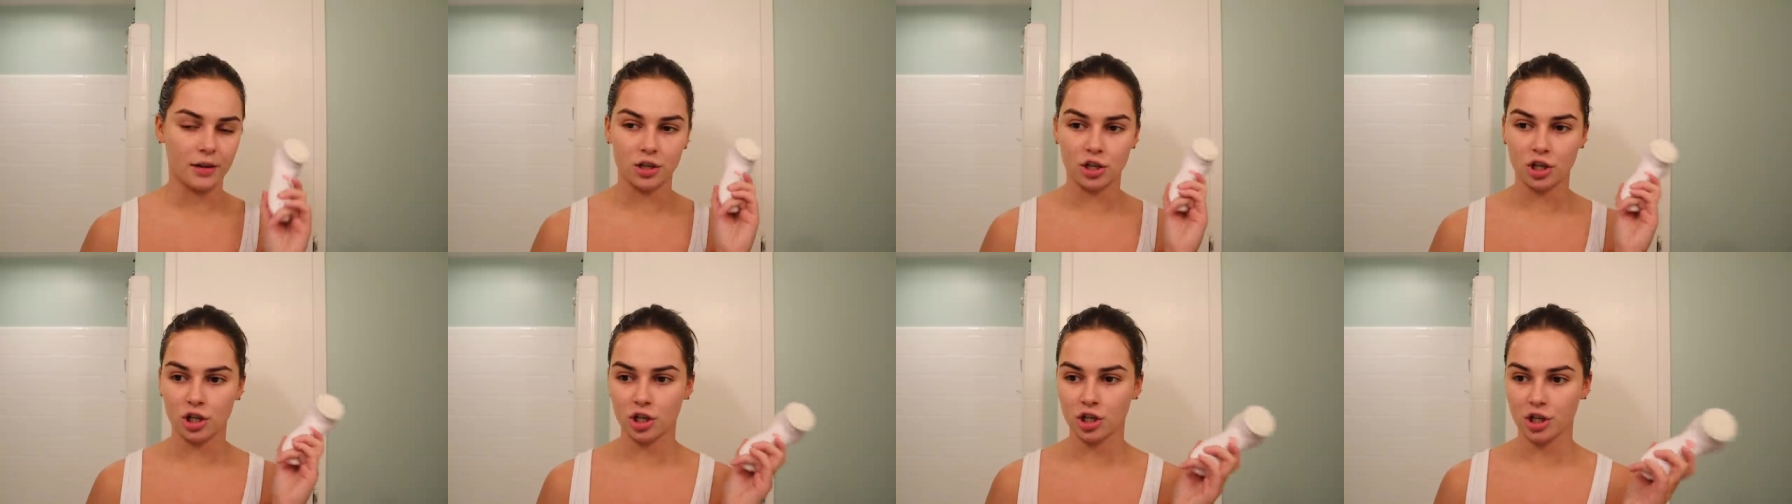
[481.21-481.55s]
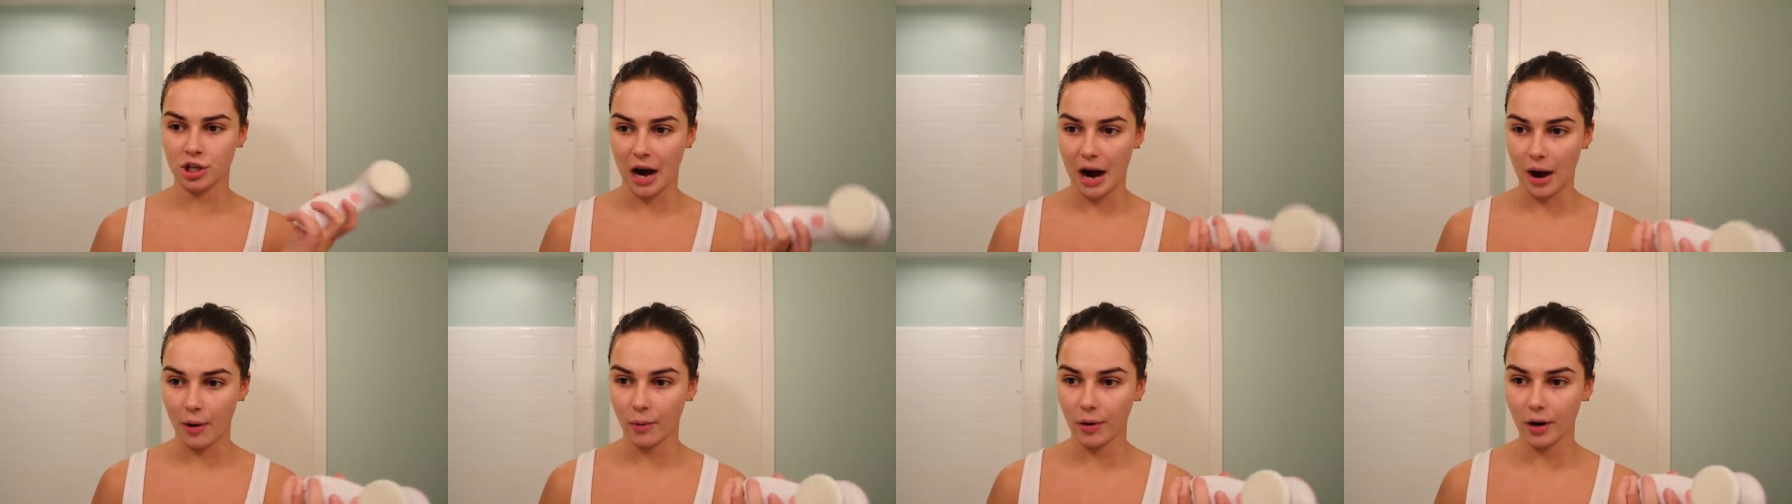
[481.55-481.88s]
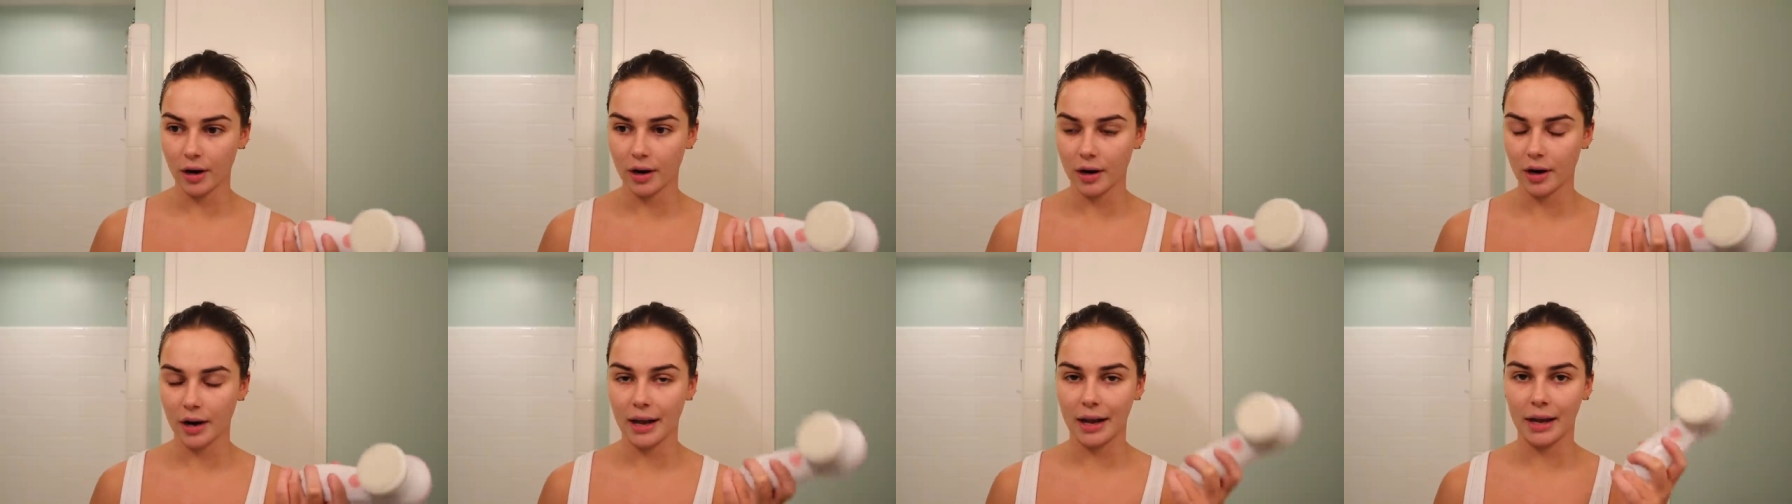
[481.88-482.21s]
the
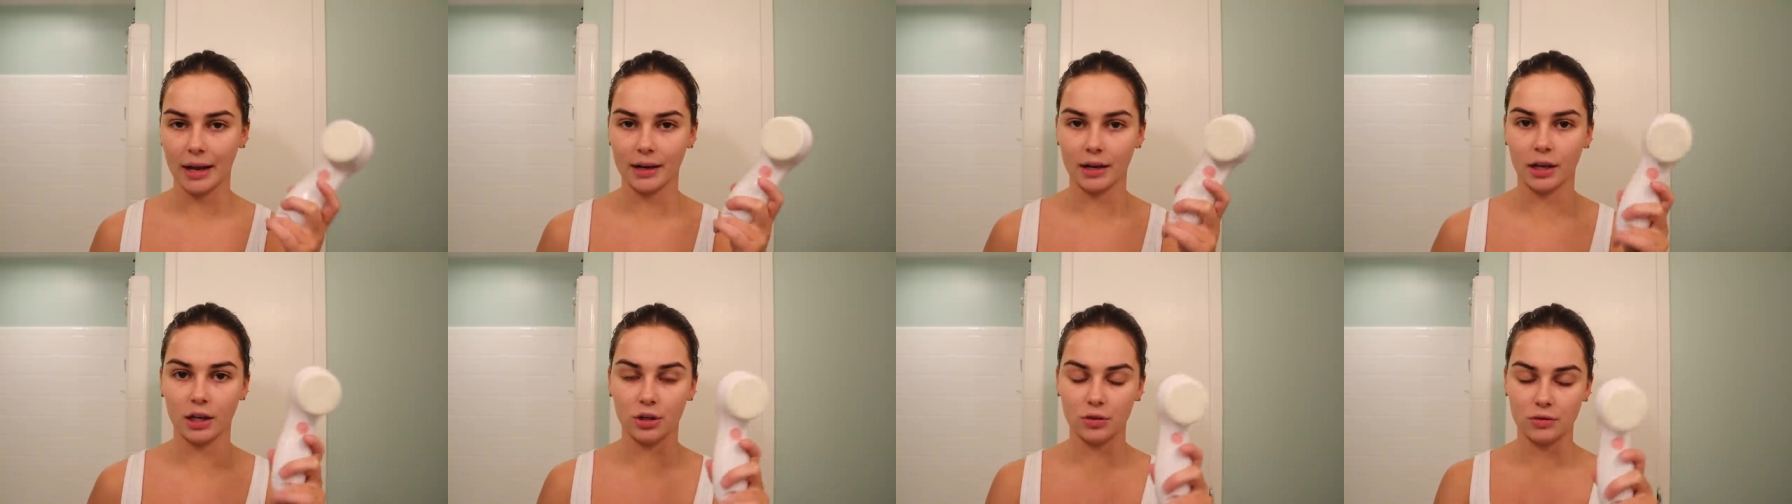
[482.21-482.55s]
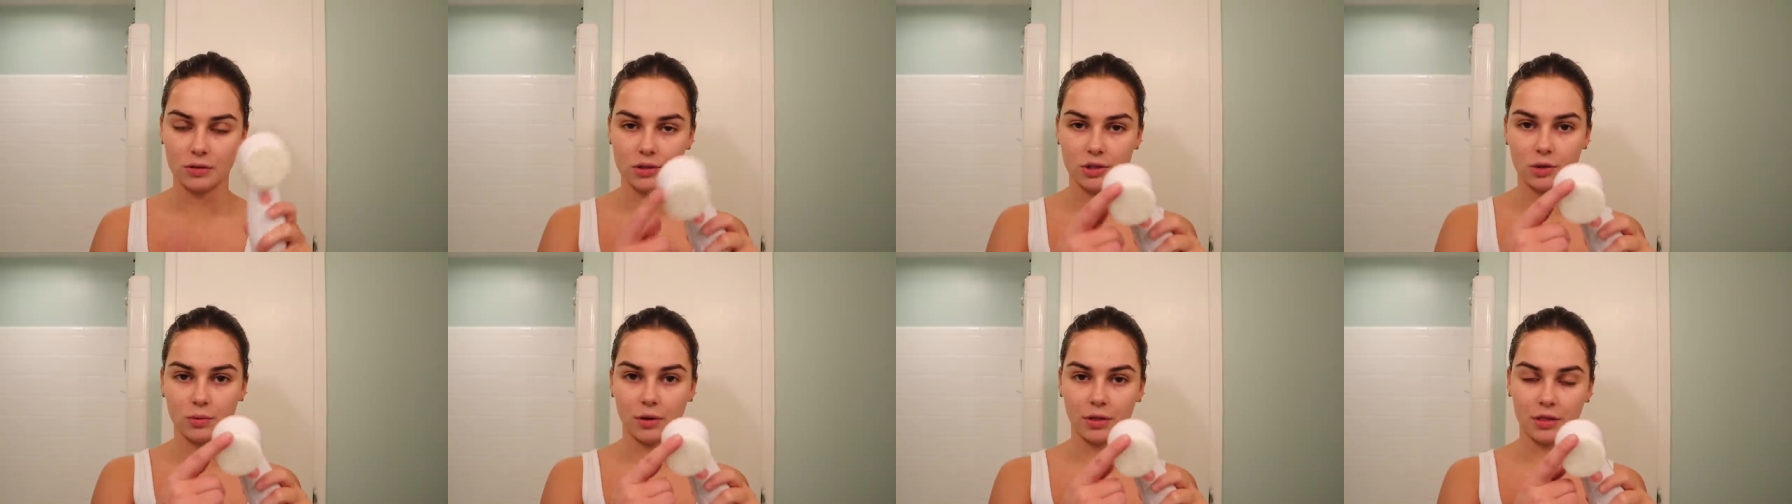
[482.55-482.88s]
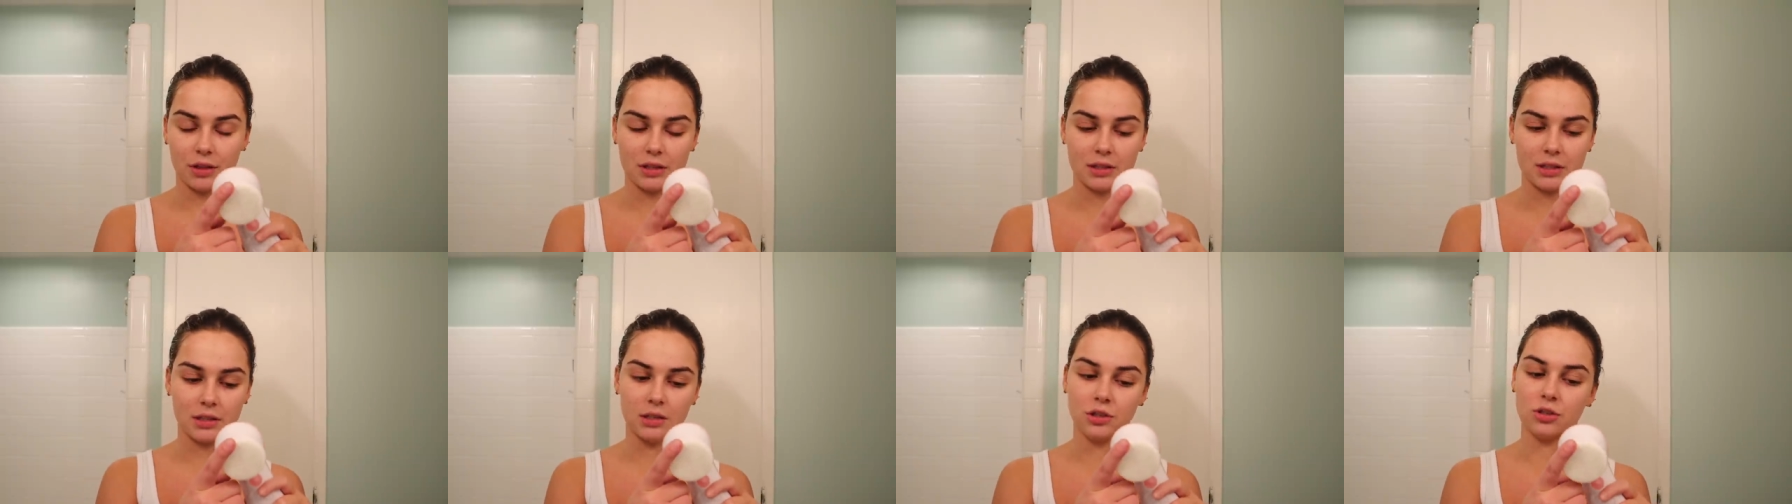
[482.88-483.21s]
shower, and I used it with
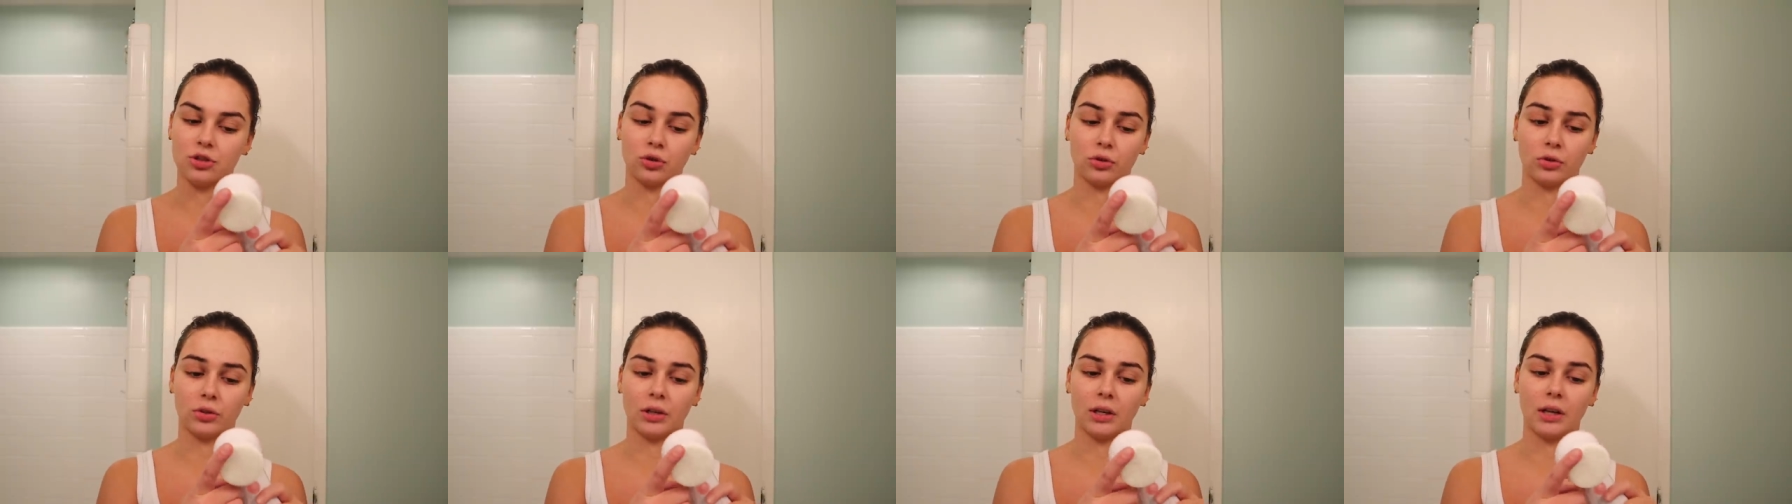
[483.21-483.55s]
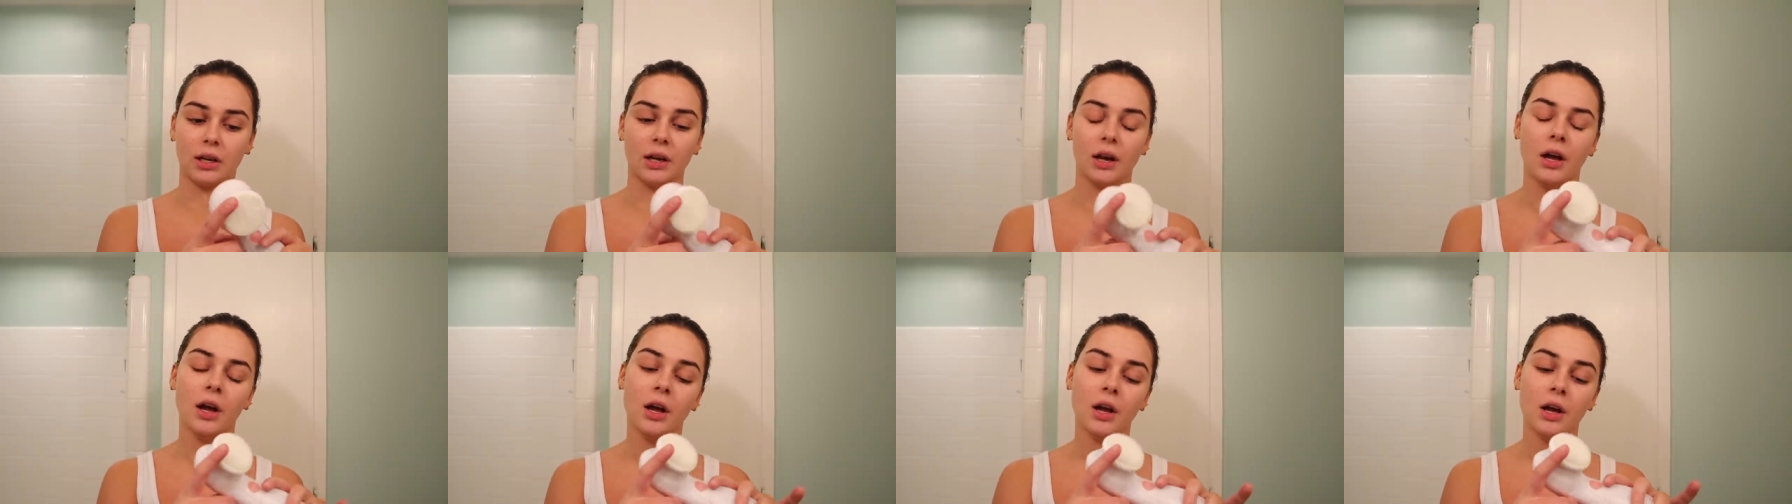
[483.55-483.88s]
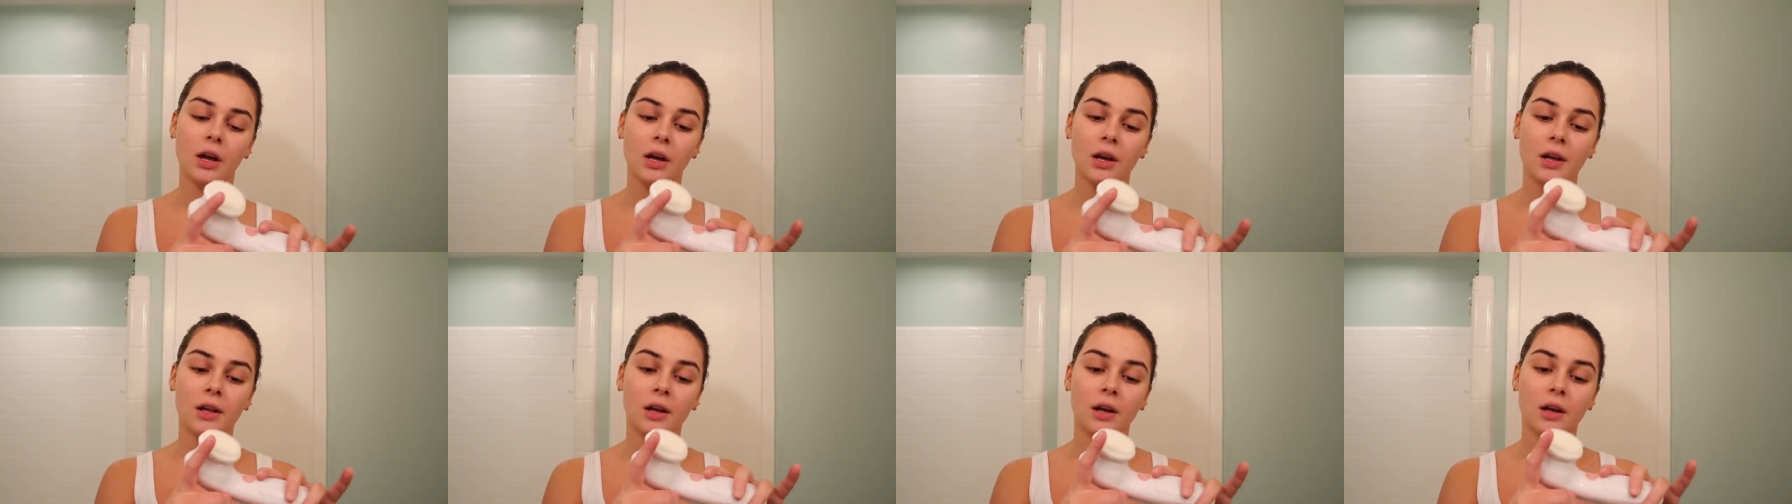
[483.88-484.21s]
the tea tree
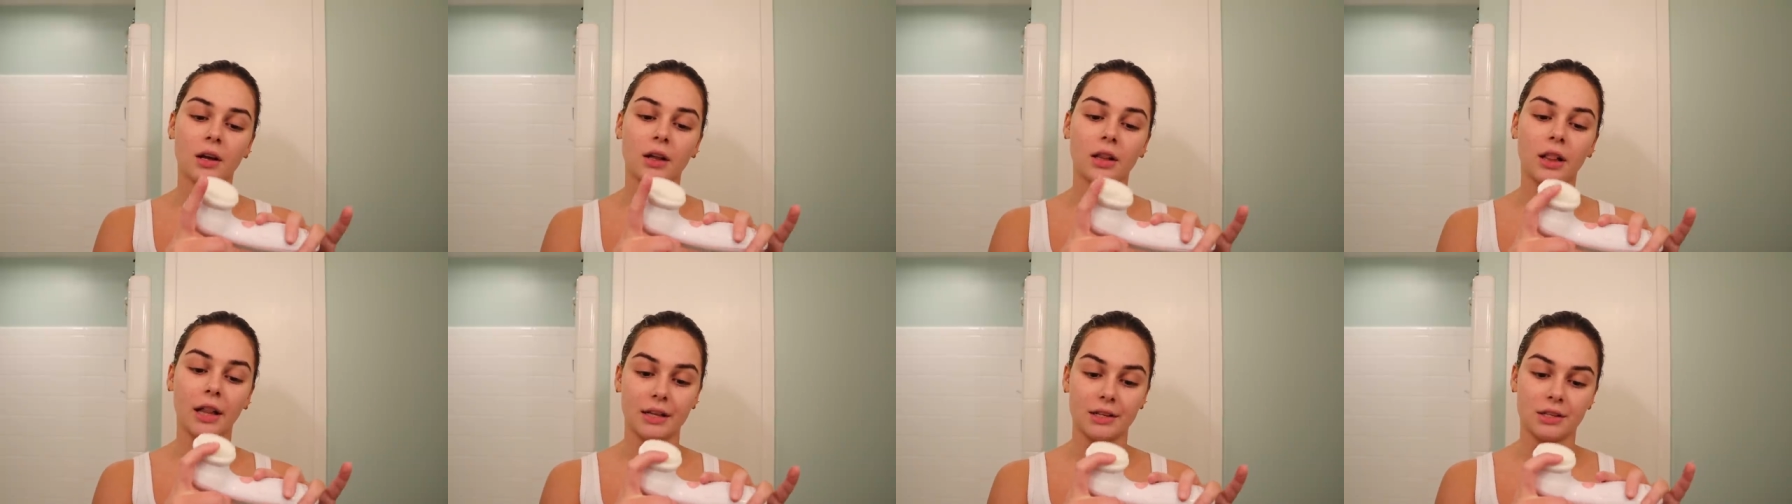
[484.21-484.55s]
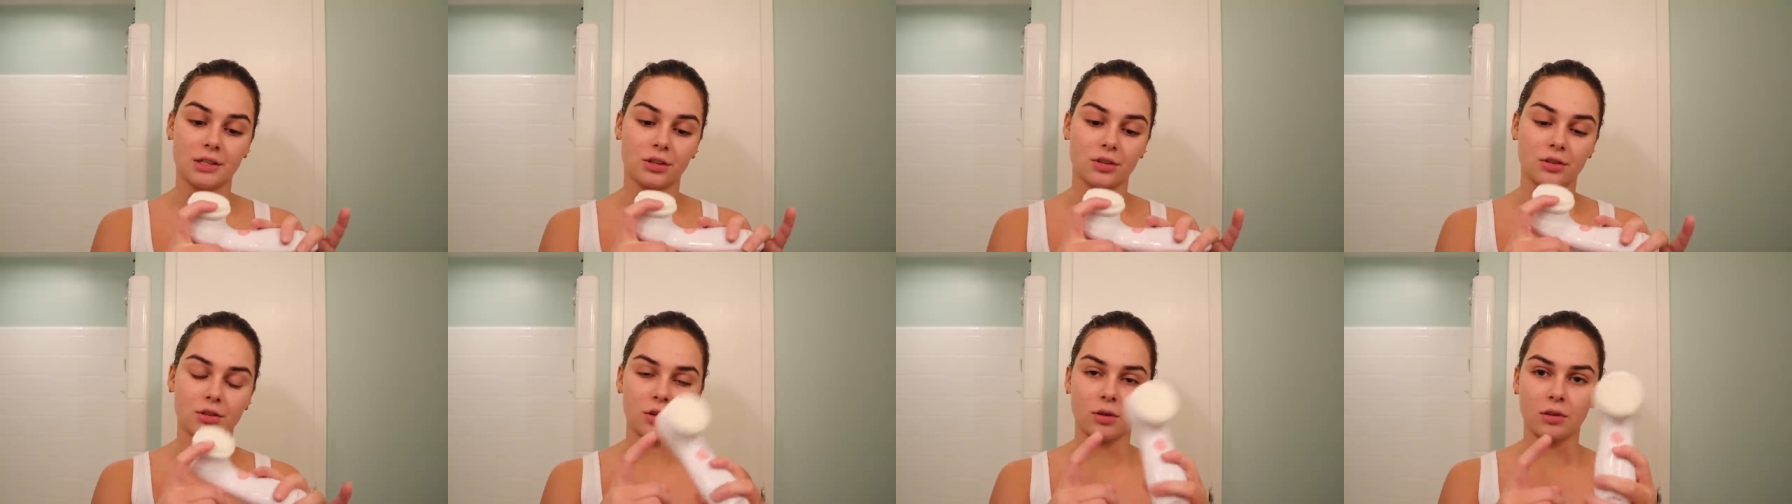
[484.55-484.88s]
cleanser.